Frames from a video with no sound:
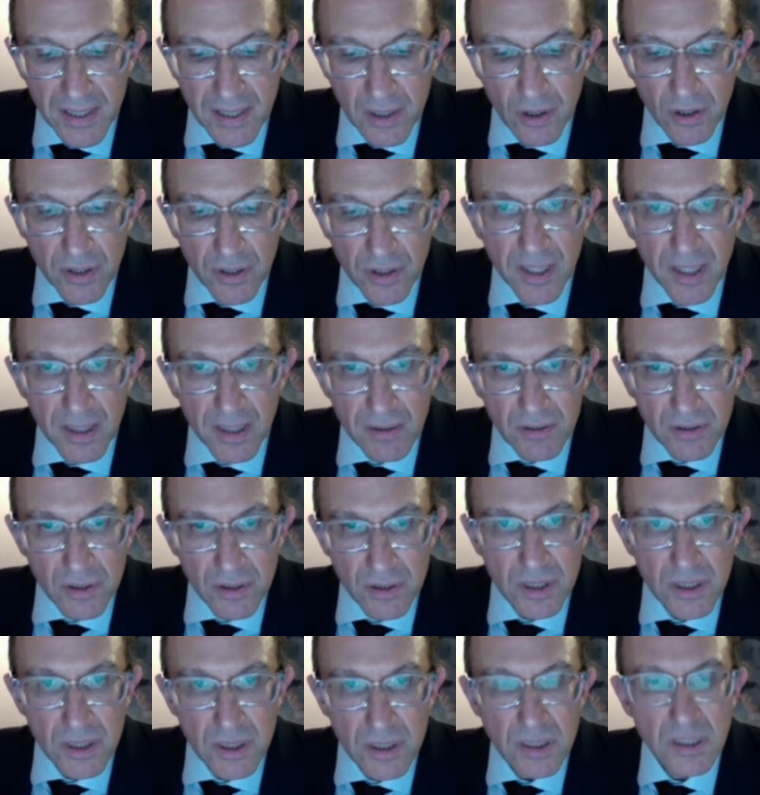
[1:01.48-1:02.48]
Cardiology
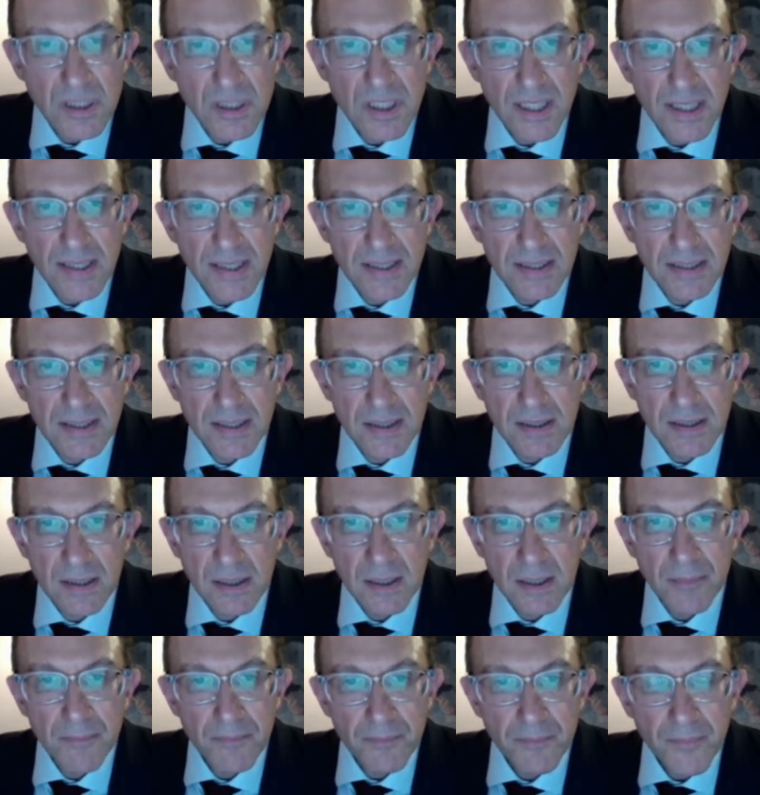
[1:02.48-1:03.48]
Society.
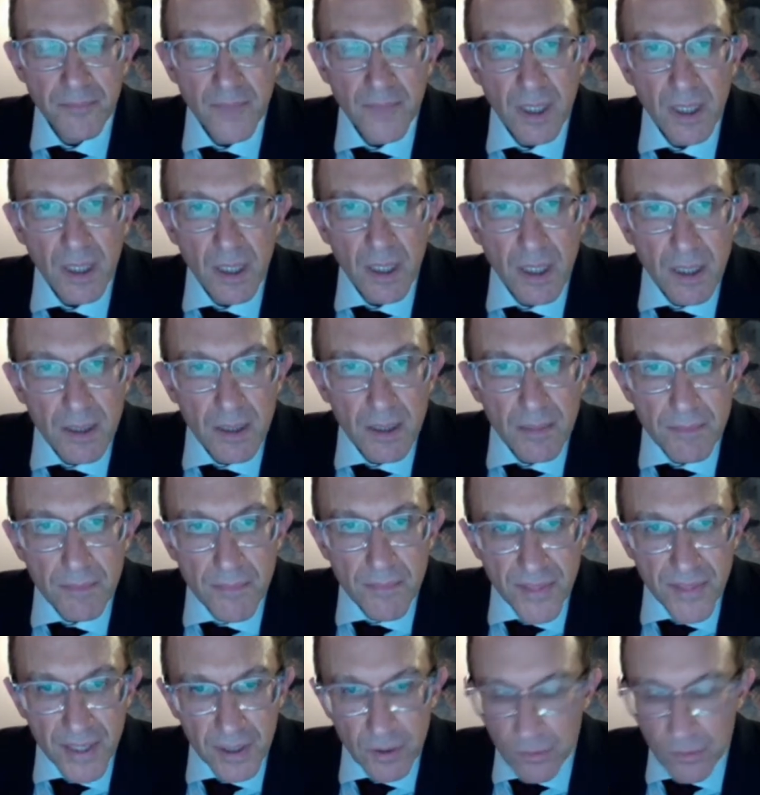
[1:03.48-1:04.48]

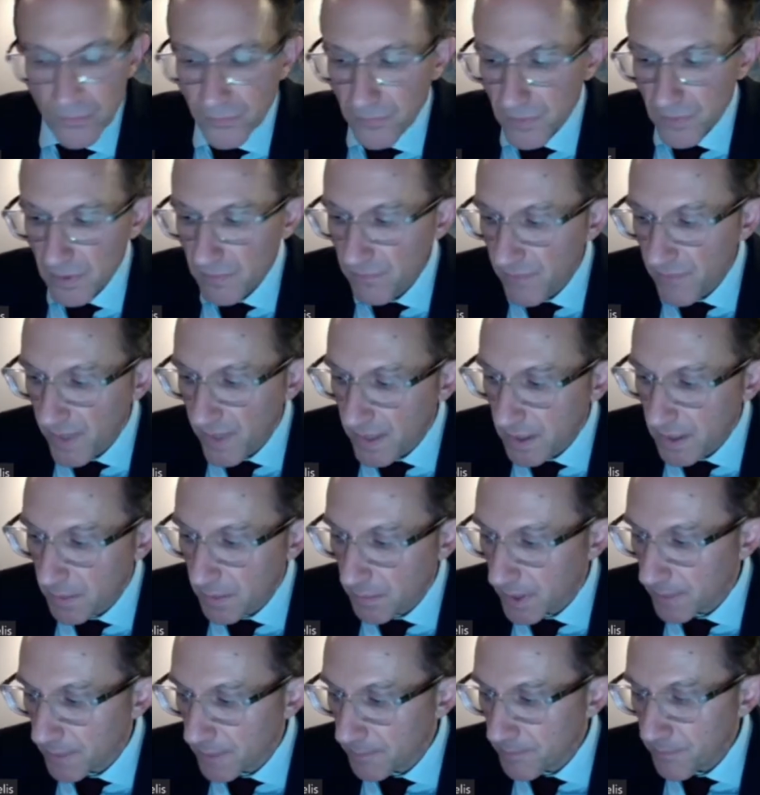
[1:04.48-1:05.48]
Thank you for inviting me.
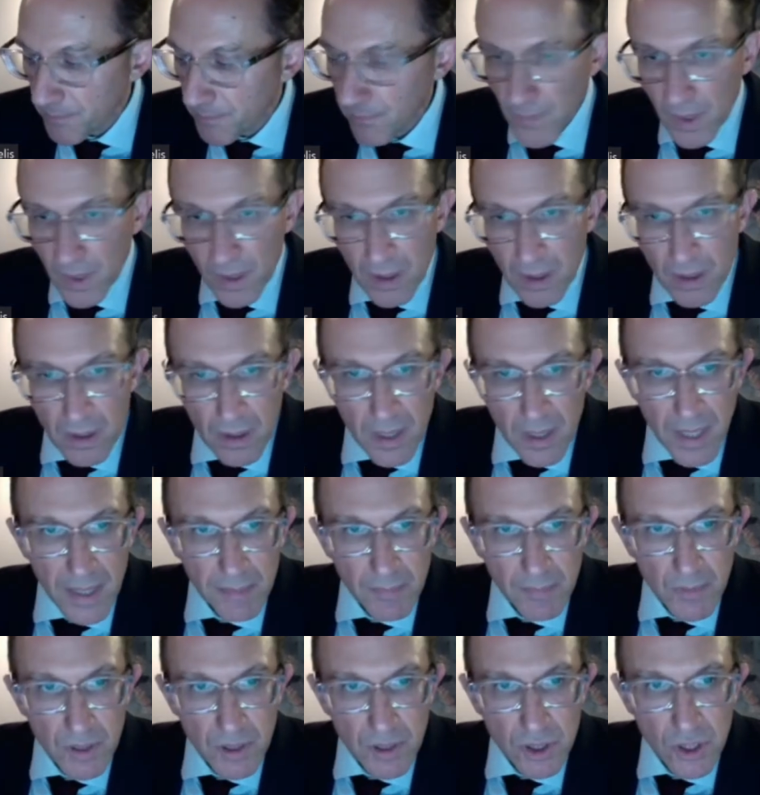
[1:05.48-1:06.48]
I'm
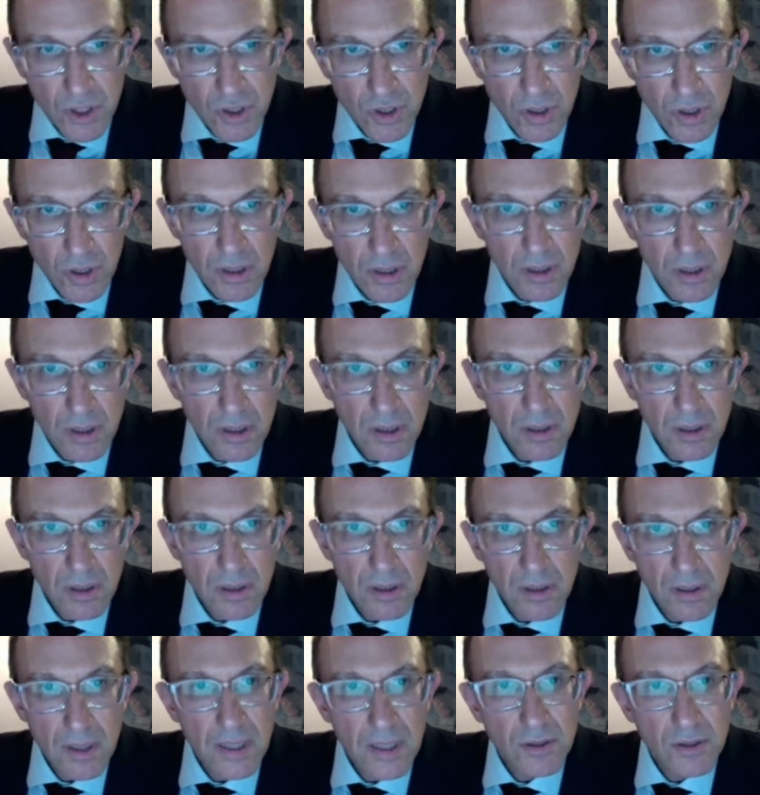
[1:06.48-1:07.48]
going to start
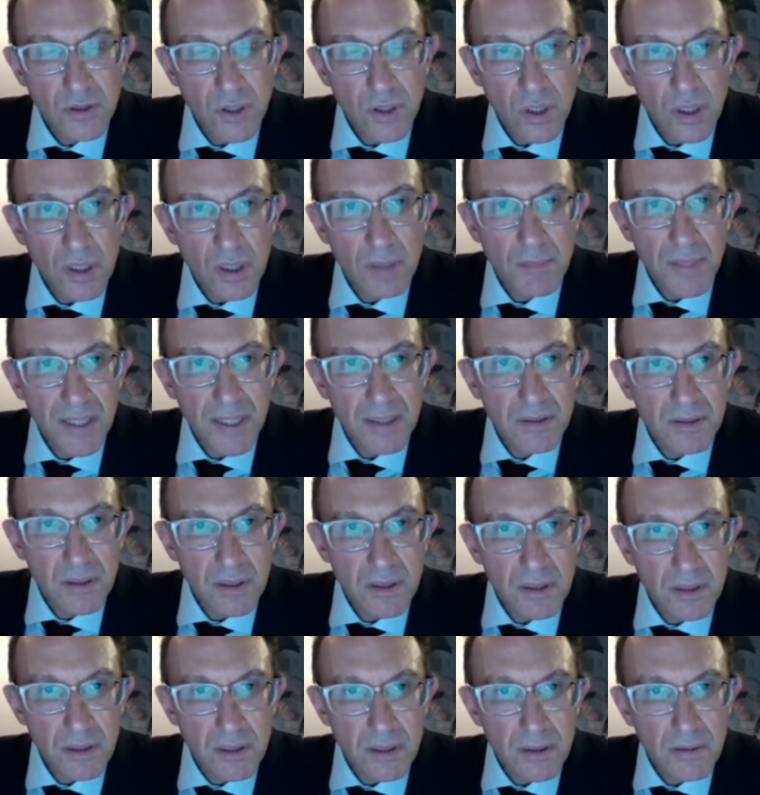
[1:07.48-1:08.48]
and talk about
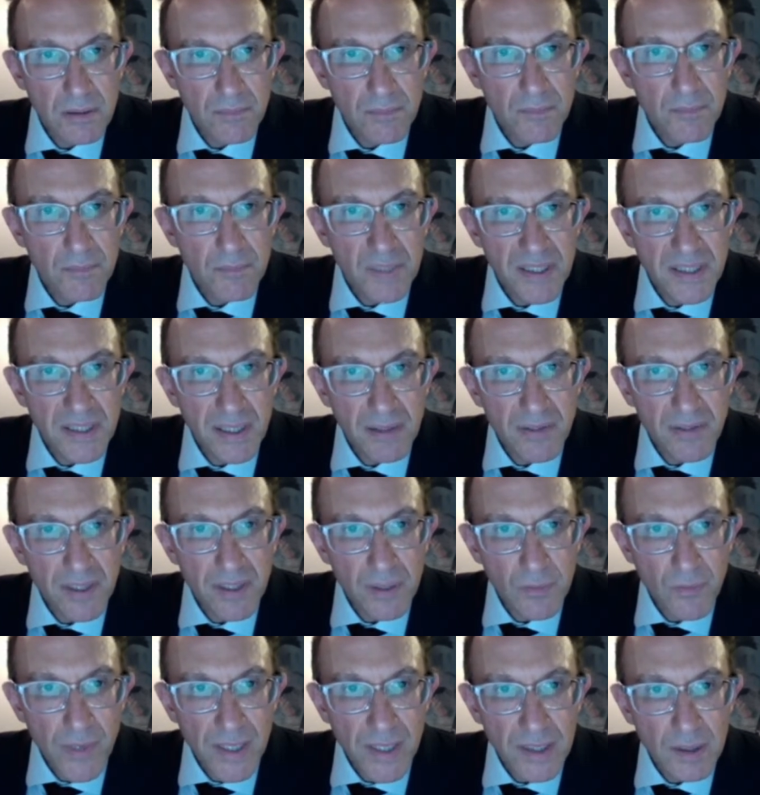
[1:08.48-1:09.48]
Mendelian
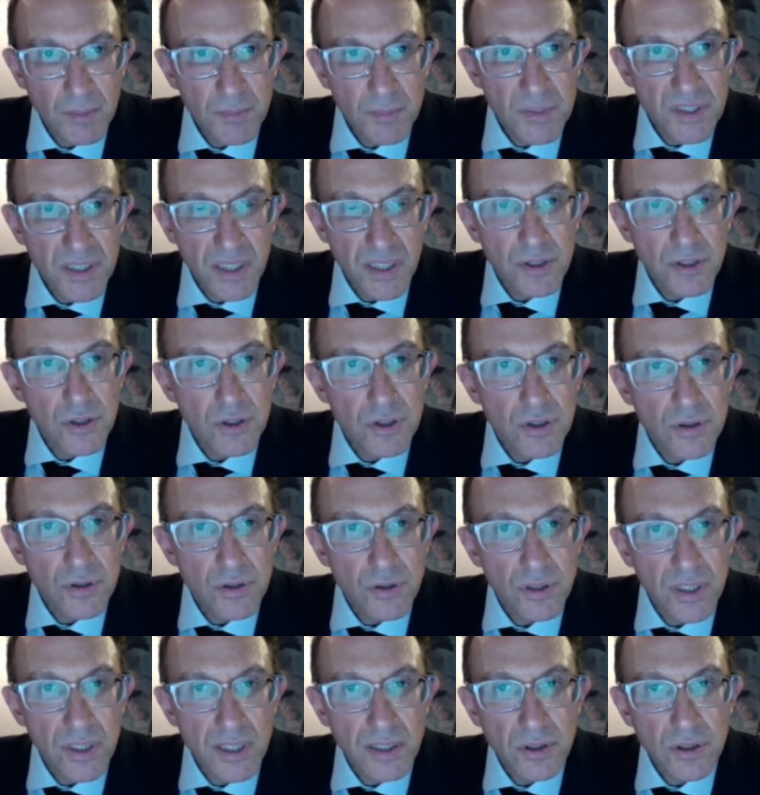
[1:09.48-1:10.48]
randomizations, or
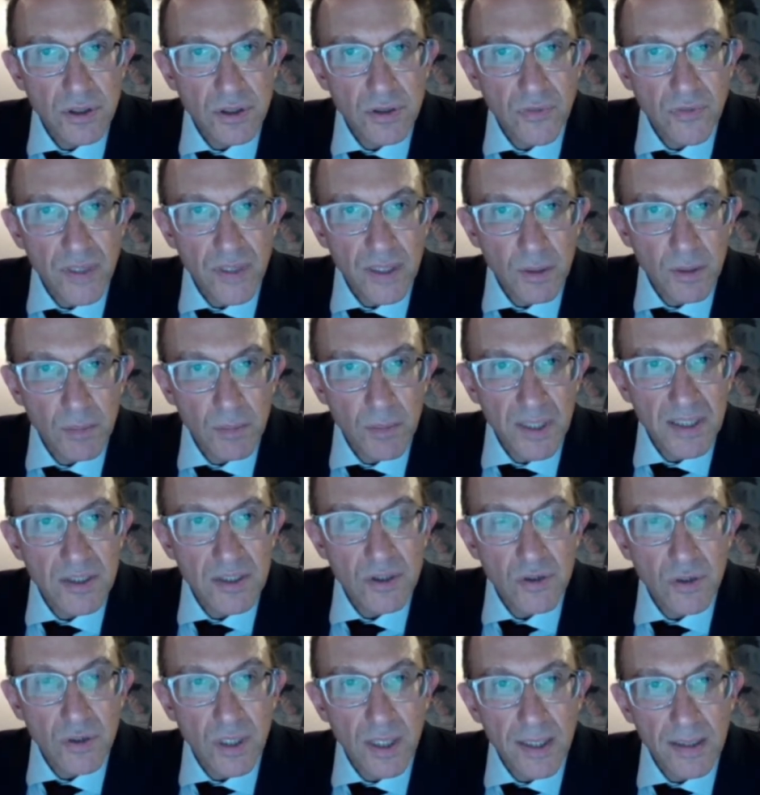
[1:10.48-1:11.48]
nature's randomized
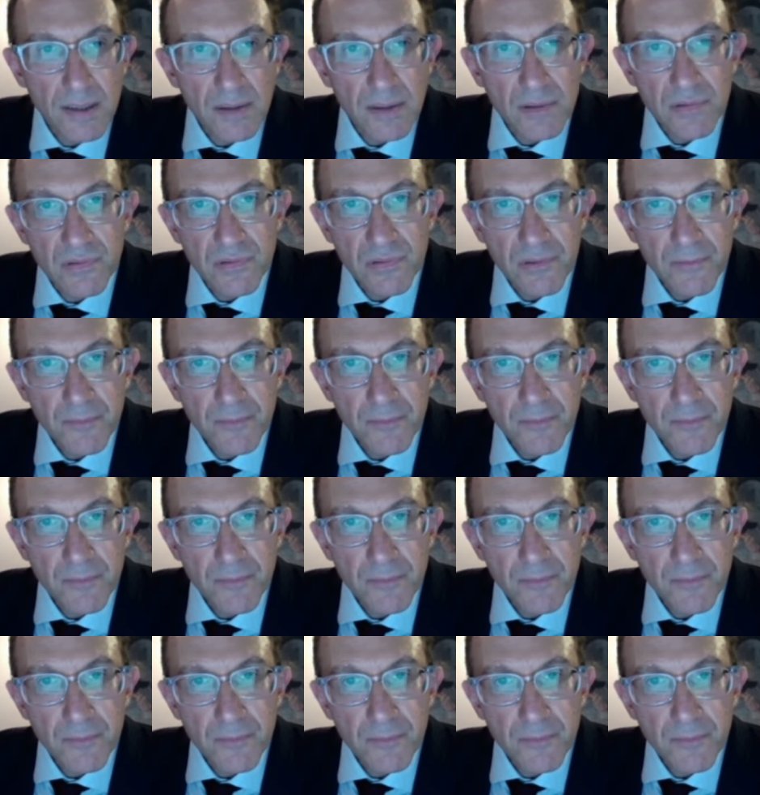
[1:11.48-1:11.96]
trials.